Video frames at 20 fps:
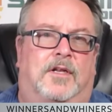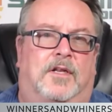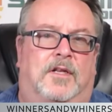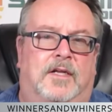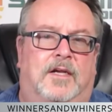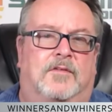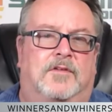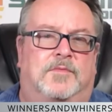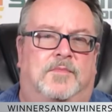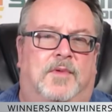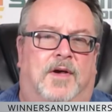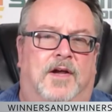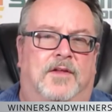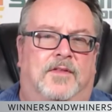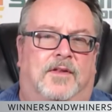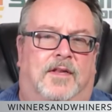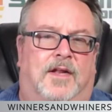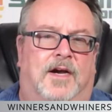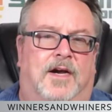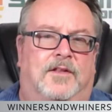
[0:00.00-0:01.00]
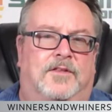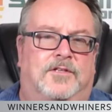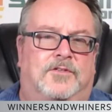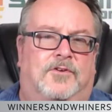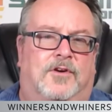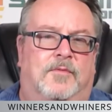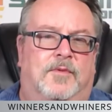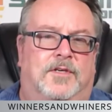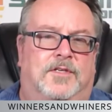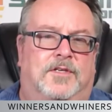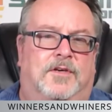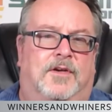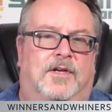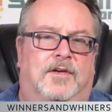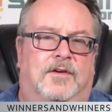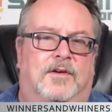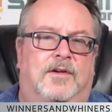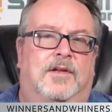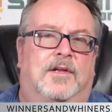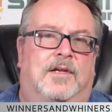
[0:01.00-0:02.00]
lives behind the line of the scrimmage and